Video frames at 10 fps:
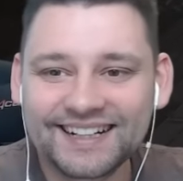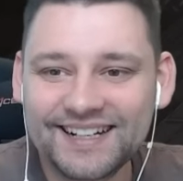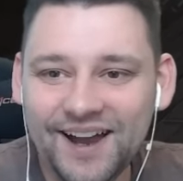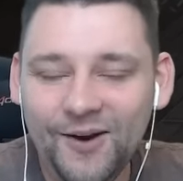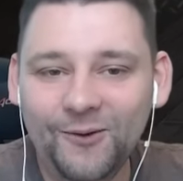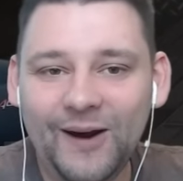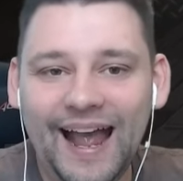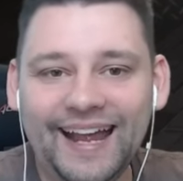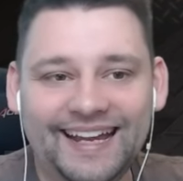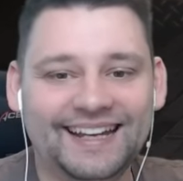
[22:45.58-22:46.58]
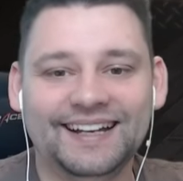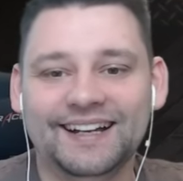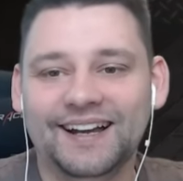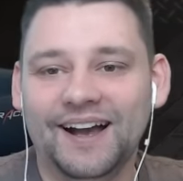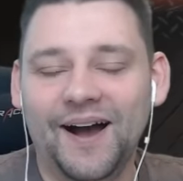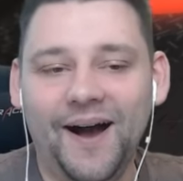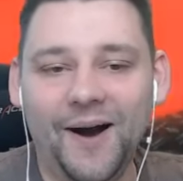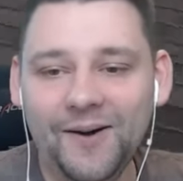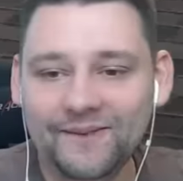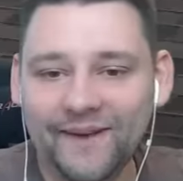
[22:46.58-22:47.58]
No way.
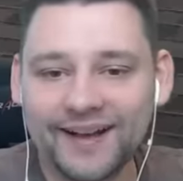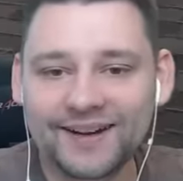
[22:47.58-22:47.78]
Oh my